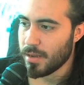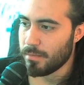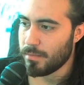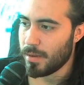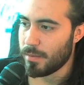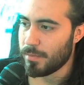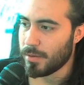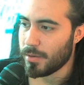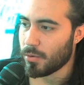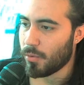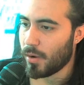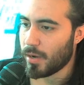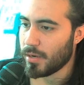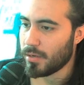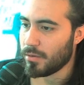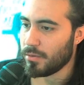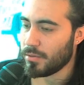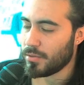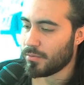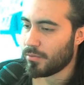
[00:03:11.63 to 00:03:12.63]
may be quite
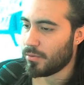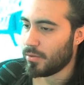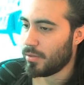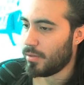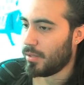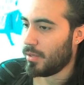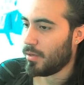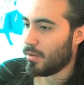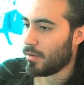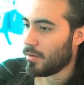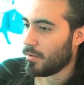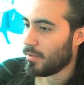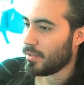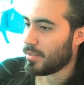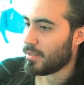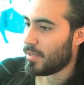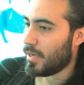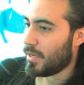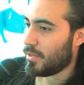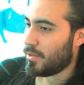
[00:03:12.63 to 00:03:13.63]
useful in the early
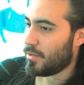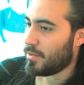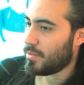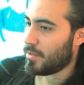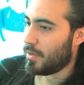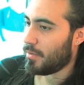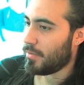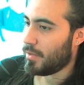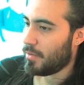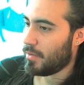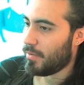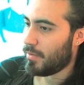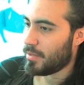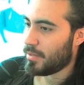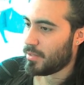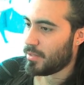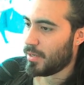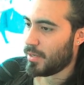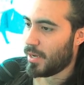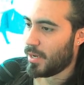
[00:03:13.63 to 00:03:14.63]
stages of the
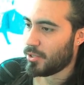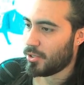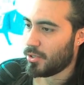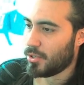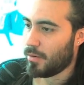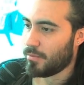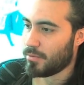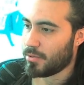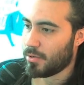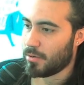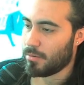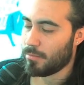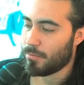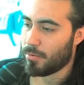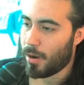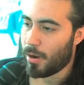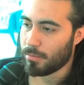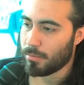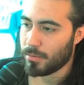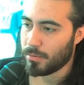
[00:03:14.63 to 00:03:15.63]
investigation of certain
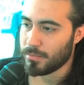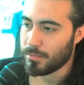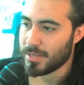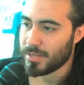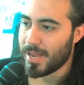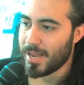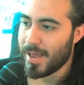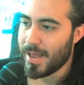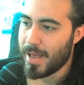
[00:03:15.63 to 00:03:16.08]
problems